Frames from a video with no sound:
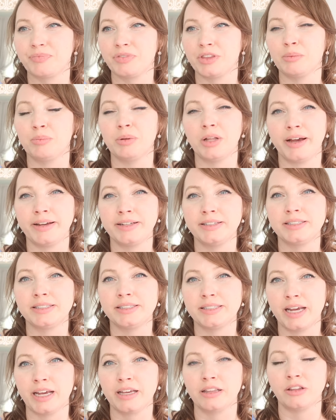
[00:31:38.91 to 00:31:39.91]
the blinds
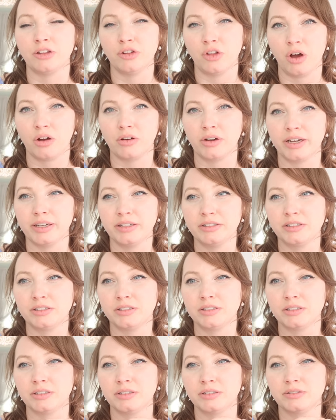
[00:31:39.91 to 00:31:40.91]
take the
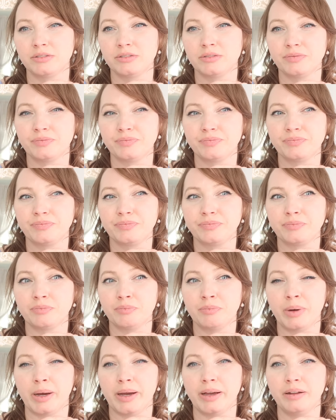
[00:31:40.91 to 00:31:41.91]
longest
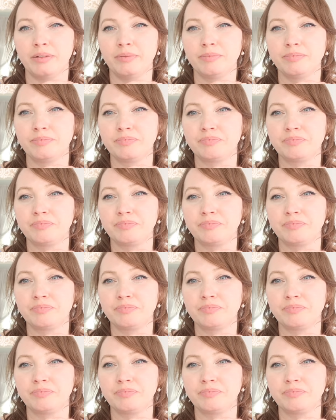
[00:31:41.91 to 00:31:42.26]
but